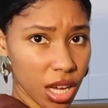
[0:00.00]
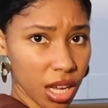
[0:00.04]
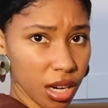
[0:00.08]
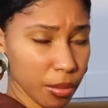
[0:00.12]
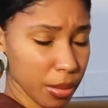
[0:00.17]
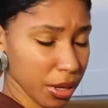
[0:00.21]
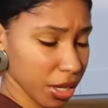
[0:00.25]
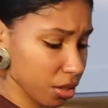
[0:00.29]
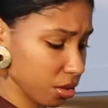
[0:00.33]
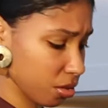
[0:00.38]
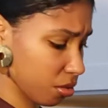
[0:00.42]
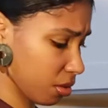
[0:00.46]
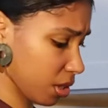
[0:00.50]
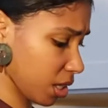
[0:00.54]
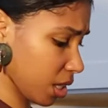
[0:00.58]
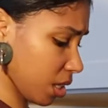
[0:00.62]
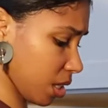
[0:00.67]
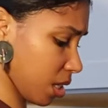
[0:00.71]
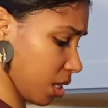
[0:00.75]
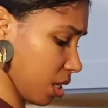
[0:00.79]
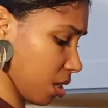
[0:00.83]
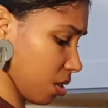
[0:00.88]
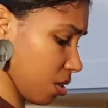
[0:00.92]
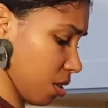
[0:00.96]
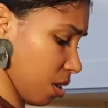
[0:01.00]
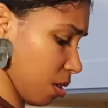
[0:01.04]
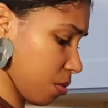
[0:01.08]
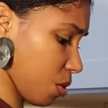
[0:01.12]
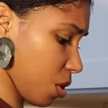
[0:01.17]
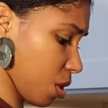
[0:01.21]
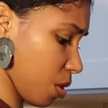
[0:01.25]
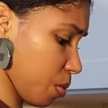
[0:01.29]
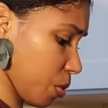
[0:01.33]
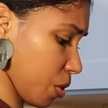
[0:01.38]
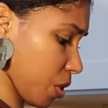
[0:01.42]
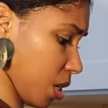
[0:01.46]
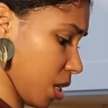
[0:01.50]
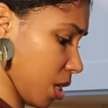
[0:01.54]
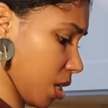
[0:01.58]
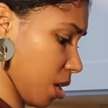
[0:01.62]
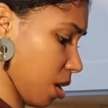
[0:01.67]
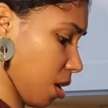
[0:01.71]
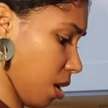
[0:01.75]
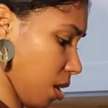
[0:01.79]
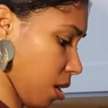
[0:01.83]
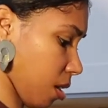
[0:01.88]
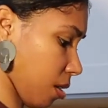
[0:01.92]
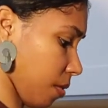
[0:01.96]
got about 3 in there, so I'm just putting
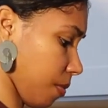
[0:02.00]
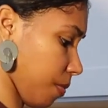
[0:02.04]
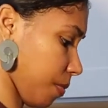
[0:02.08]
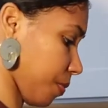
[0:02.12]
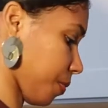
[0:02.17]
it all.